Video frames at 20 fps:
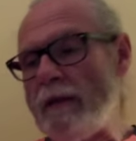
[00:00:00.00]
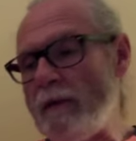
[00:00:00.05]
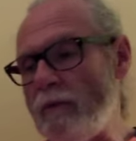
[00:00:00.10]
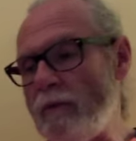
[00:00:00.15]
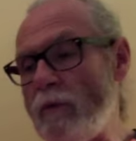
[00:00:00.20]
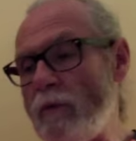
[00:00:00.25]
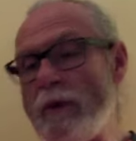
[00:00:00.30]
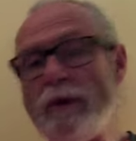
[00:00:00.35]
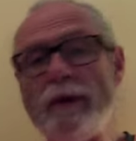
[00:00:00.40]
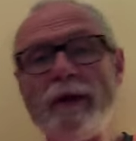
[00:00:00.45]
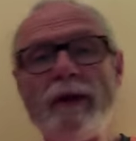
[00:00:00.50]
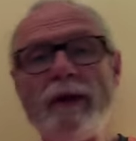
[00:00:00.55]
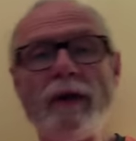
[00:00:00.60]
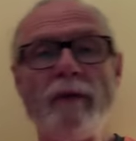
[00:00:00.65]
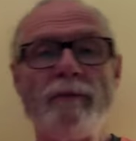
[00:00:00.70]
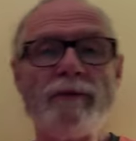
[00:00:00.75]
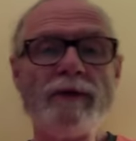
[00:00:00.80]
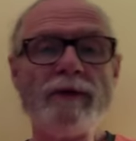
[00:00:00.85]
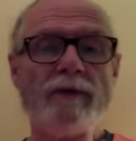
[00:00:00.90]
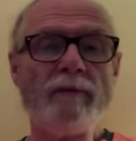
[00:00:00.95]
One that
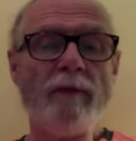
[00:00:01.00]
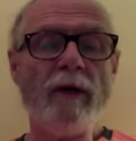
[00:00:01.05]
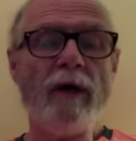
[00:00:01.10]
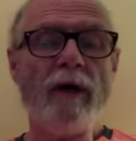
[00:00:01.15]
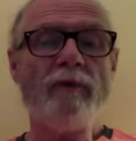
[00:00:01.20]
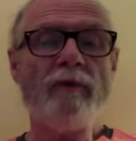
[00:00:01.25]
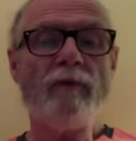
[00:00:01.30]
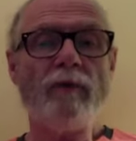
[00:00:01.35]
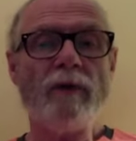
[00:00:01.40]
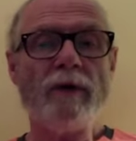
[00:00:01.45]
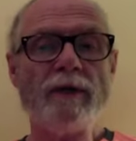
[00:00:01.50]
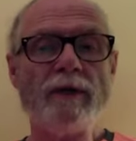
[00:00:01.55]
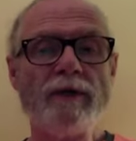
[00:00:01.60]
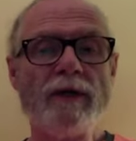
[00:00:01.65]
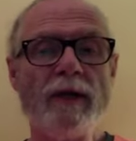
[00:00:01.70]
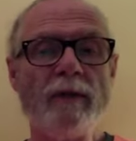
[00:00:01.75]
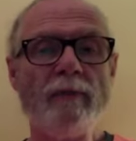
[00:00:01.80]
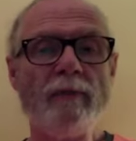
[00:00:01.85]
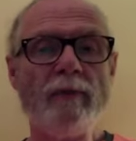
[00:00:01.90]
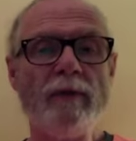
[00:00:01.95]
comes to mind, for
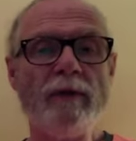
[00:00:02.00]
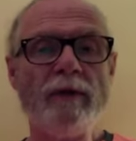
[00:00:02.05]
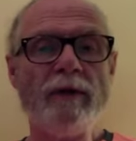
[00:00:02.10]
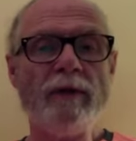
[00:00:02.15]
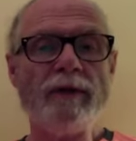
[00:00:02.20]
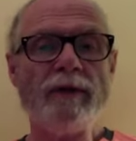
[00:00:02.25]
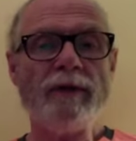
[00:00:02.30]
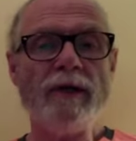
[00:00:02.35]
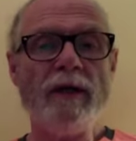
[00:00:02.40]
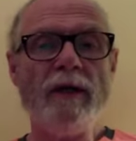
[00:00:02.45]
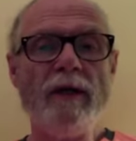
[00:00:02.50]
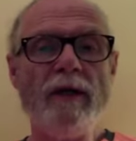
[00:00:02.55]
example, is